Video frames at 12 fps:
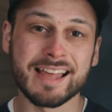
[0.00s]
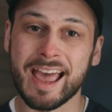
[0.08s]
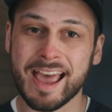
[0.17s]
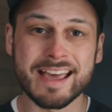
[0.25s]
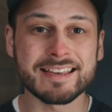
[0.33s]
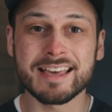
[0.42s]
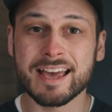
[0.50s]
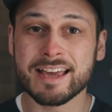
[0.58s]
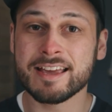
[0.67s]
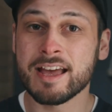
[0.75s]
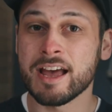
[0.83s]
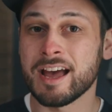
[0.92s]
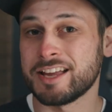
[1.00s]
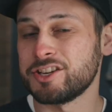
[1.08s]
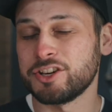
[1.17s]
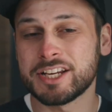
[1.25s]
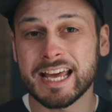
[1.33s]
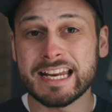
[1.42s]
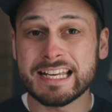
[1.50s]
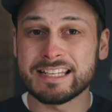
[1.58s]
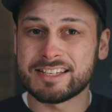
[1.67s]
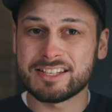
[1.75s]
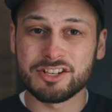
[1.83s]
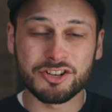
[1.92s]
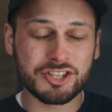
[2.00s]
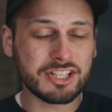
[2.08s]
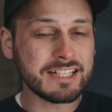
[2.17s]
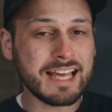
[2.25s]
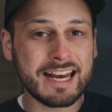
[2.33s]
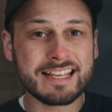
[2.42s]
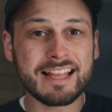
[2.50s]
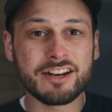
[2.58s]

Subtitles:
the 8K, and you're still getting